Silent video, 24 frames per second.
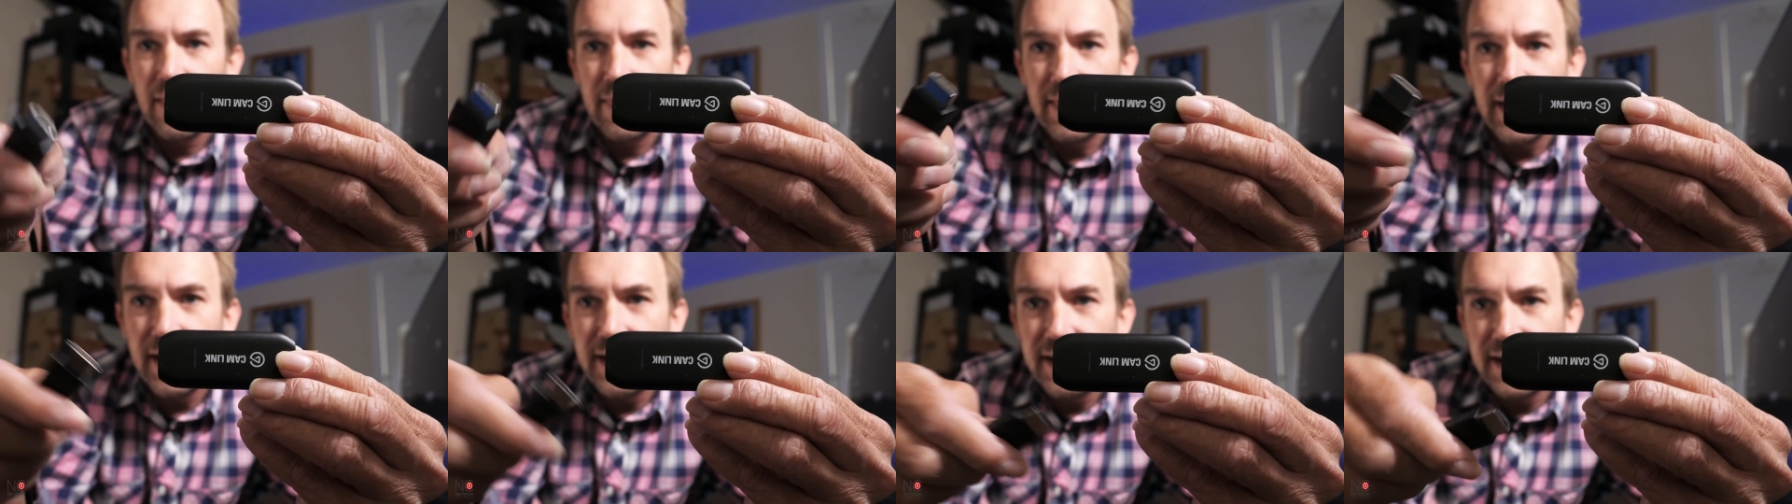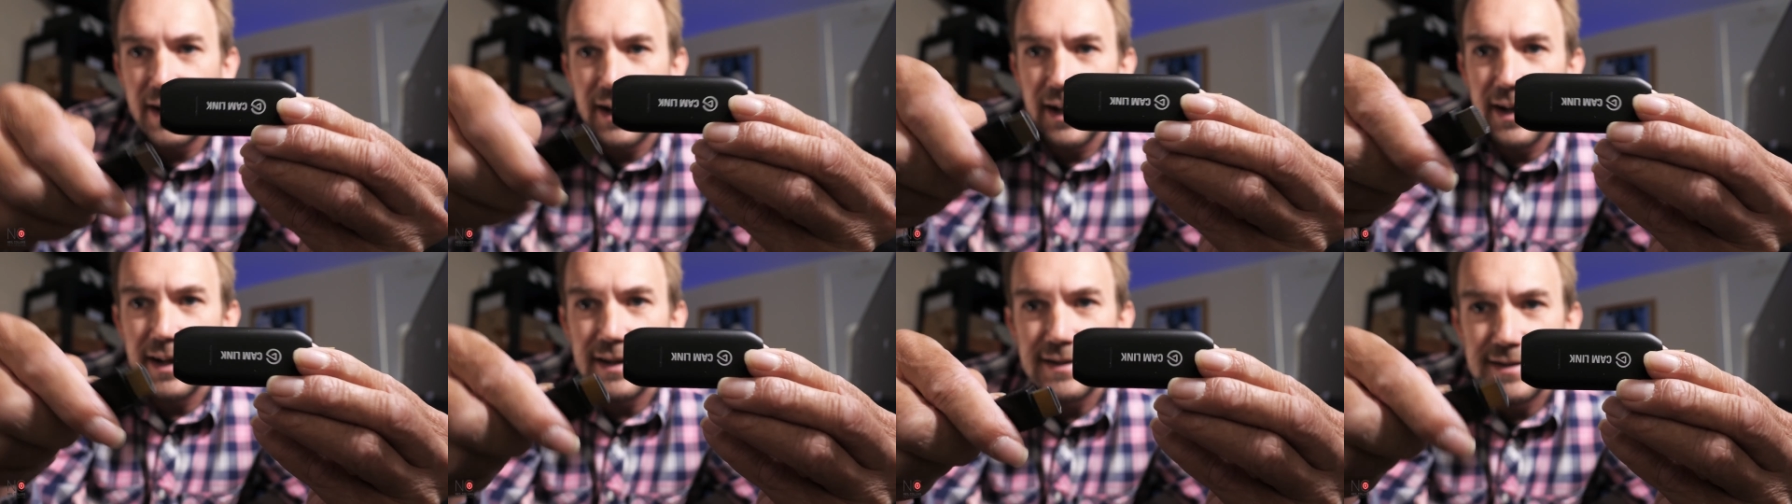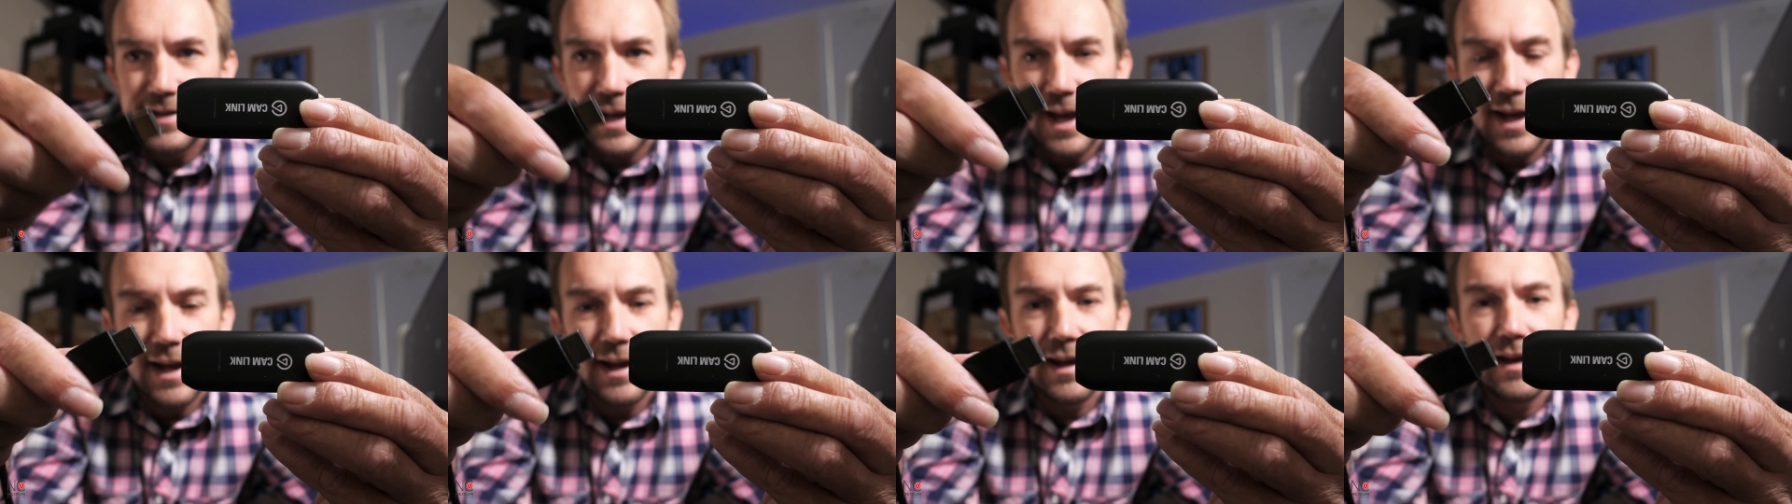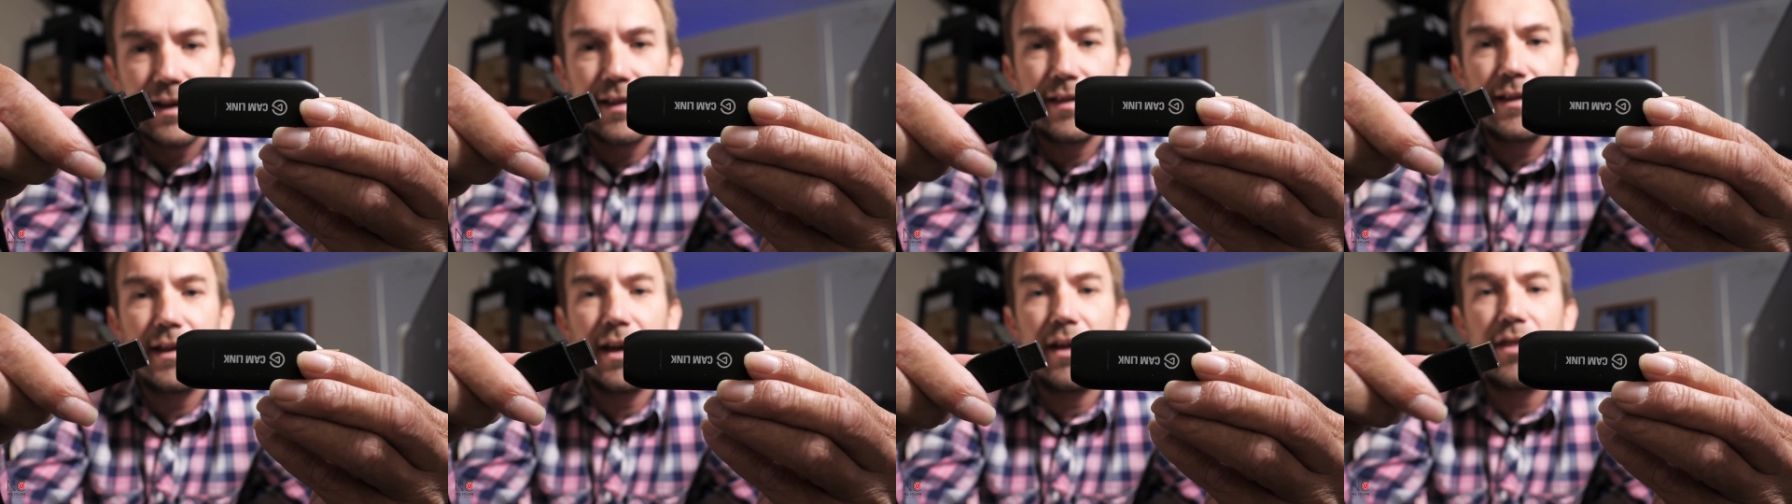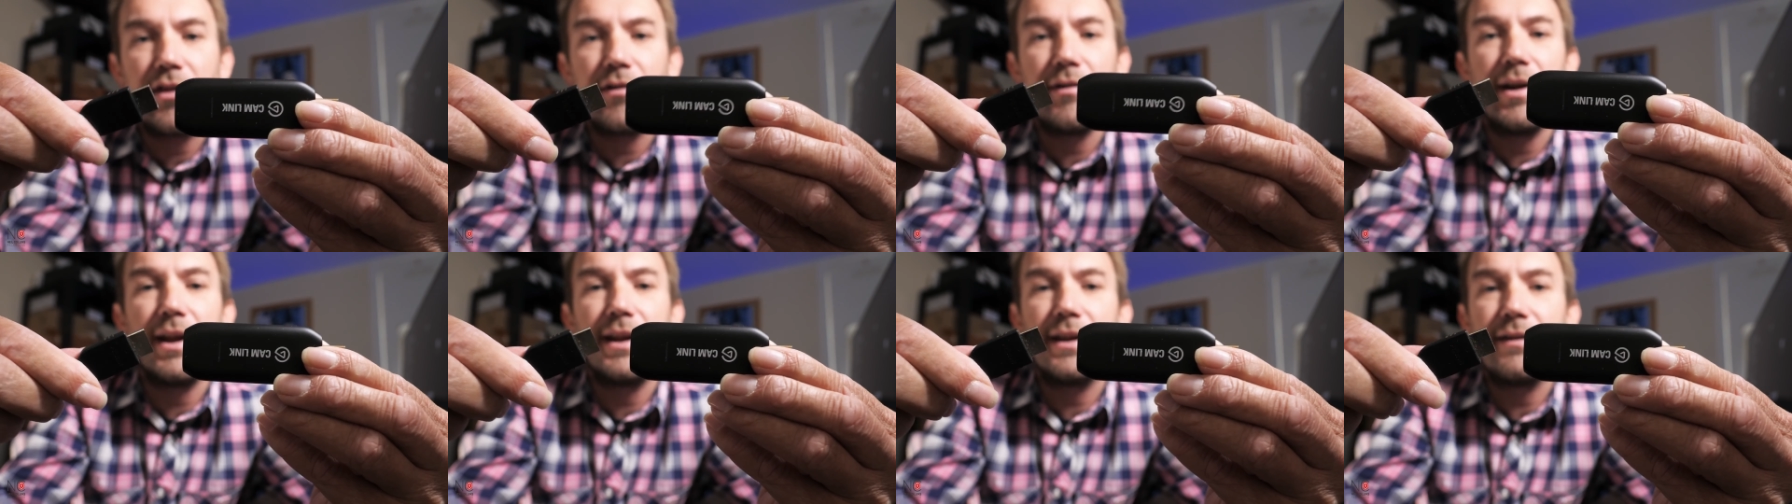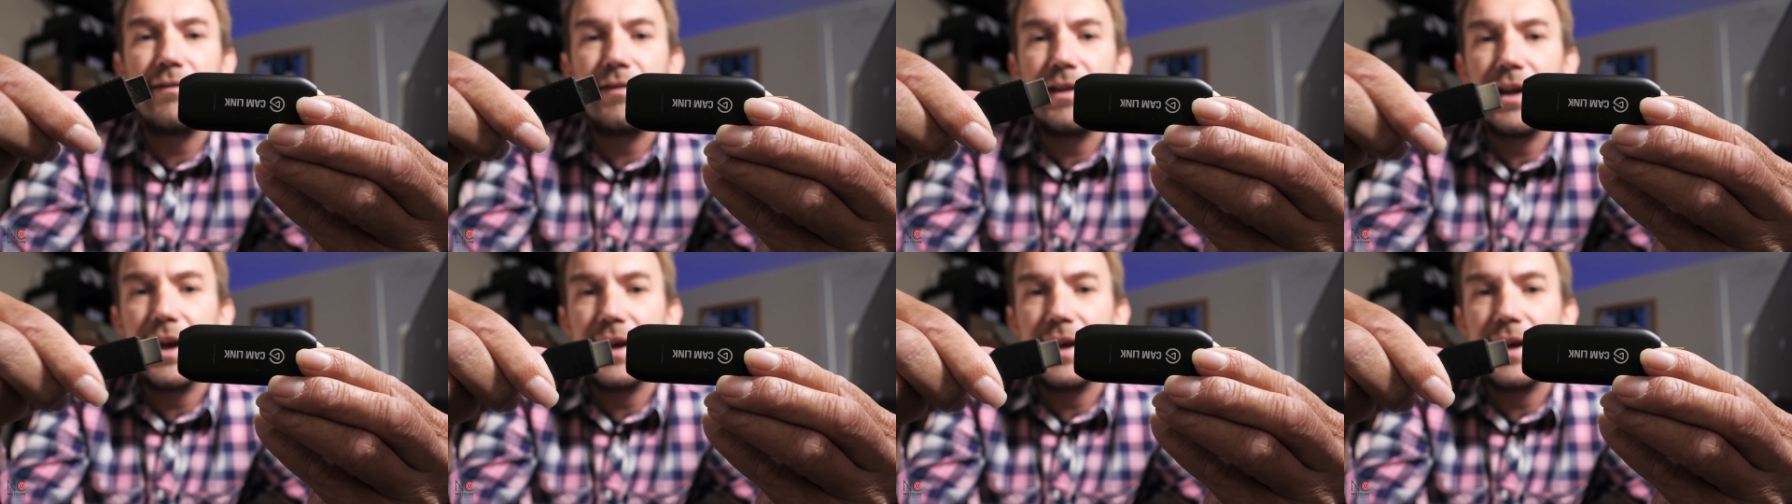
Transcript: Then you're going to take the other end of the